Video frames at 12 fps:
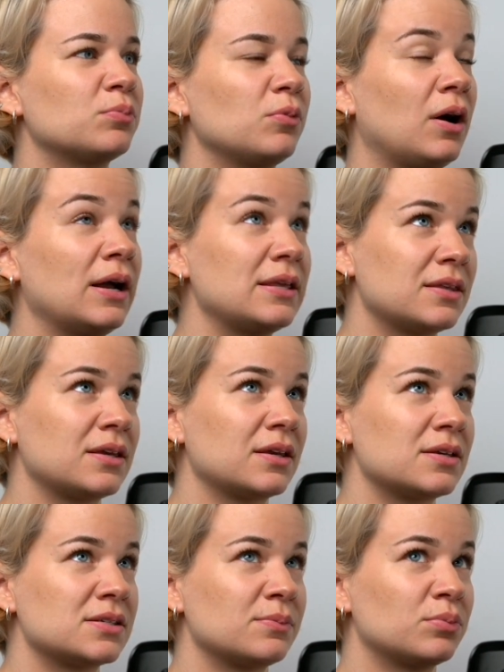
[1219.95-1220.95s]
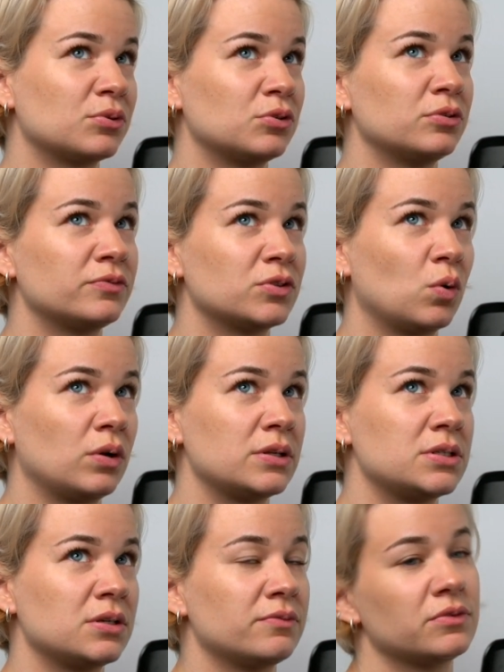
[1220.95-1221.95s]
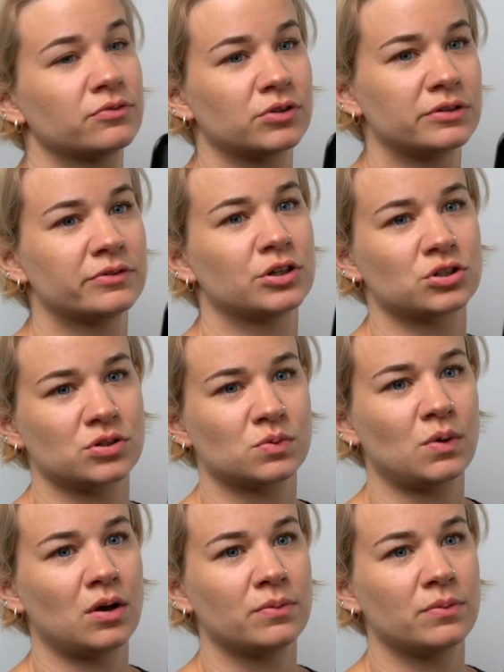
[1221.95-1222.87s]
I think, has improved the quality of the free version as well,